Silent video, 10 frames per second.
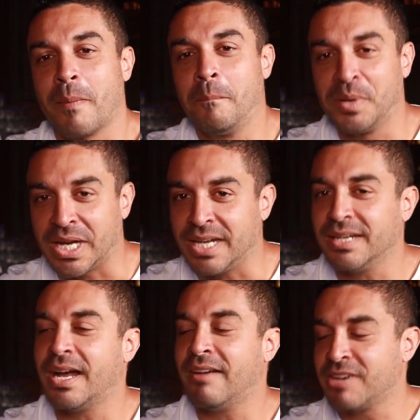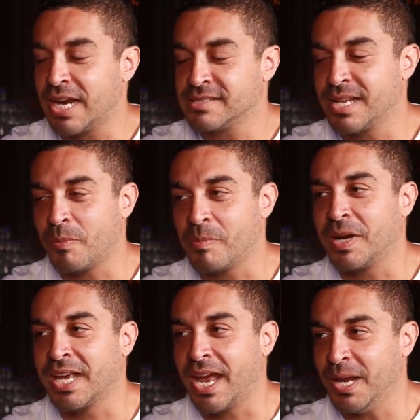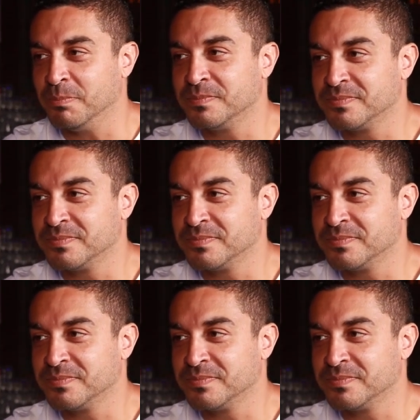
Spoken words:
But I've got to step up my game.